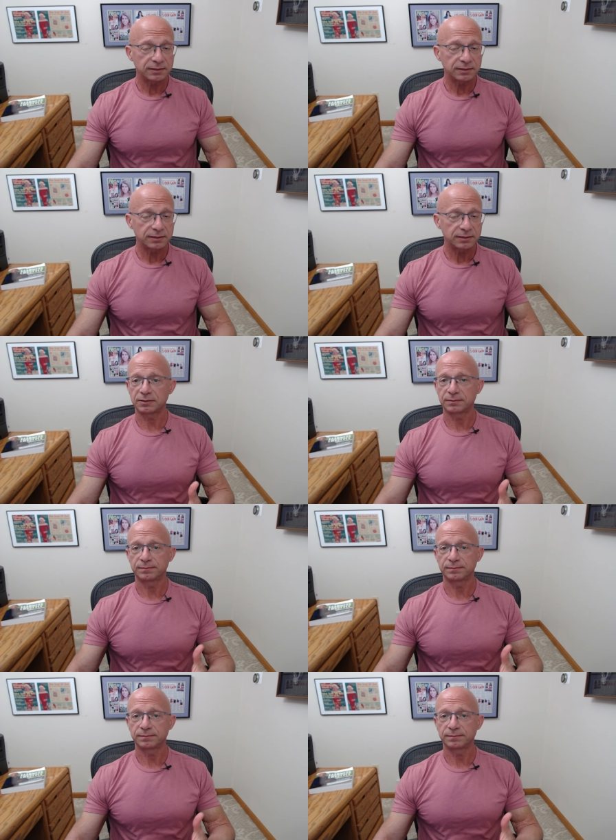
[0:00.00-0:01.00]
but that's
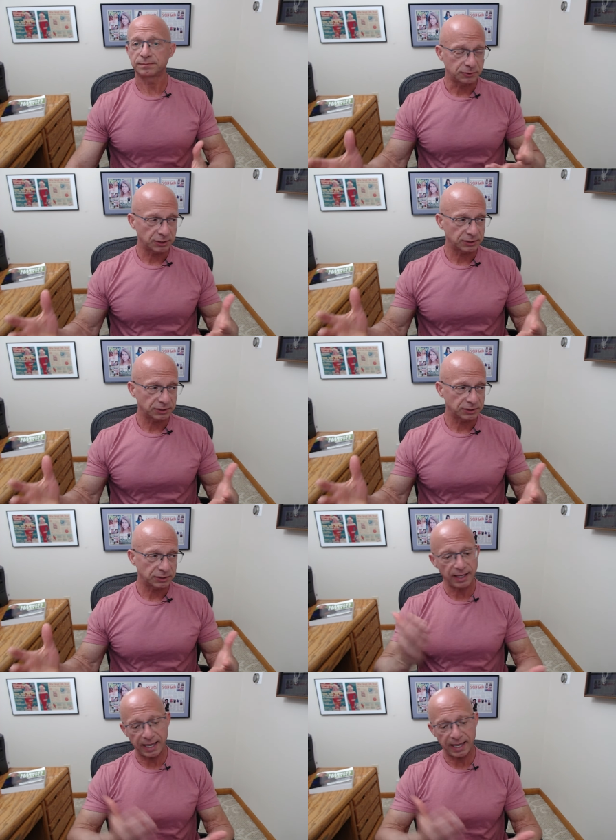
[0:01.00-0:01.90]
it, they're just, again,